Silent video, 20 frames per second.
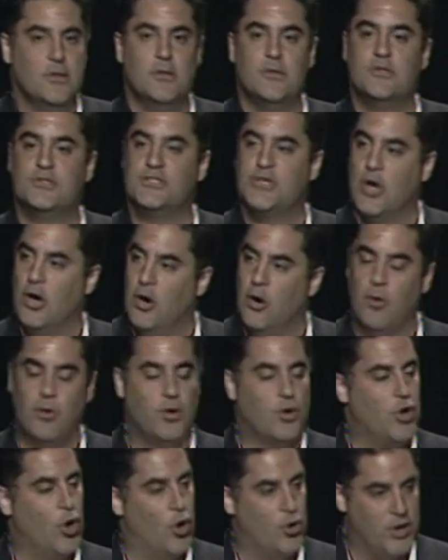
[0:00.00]
So,
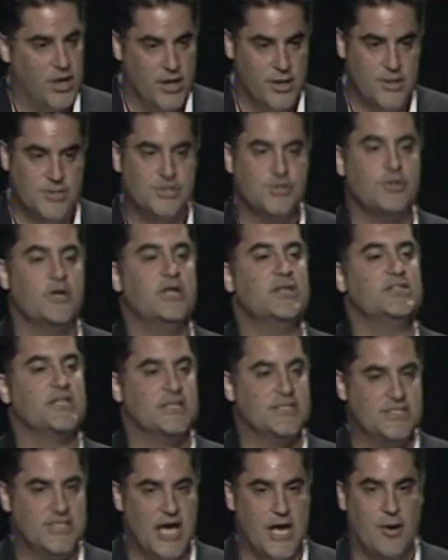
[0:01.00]
Koch Industries,
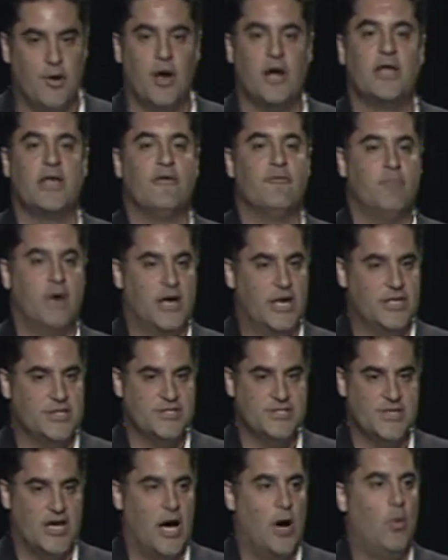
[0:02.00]
et cetera, give money to
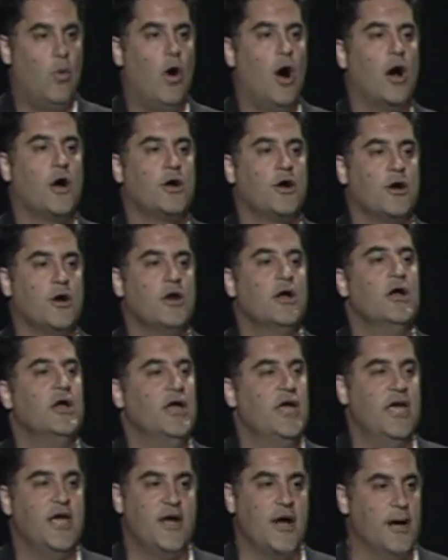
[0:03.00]
Scott Walker.
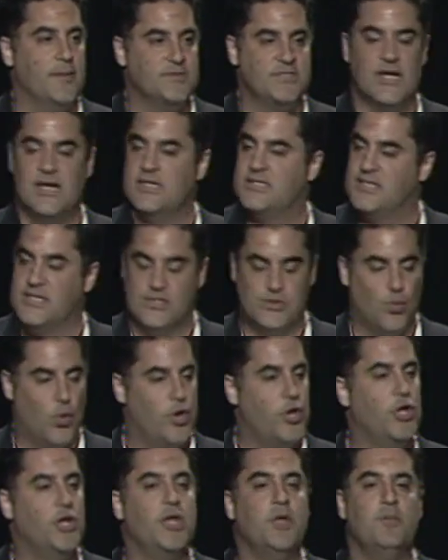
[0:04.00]
He comes in and says, what
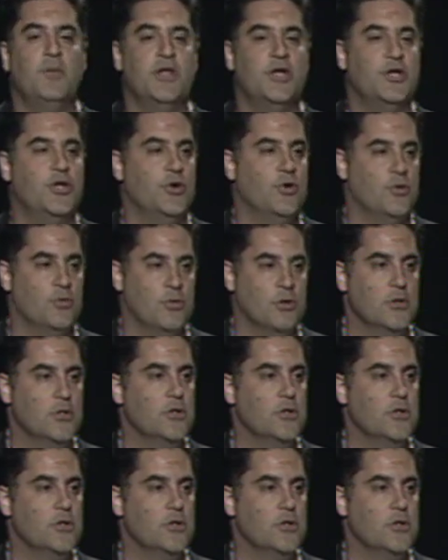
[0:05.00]
do you need me to do?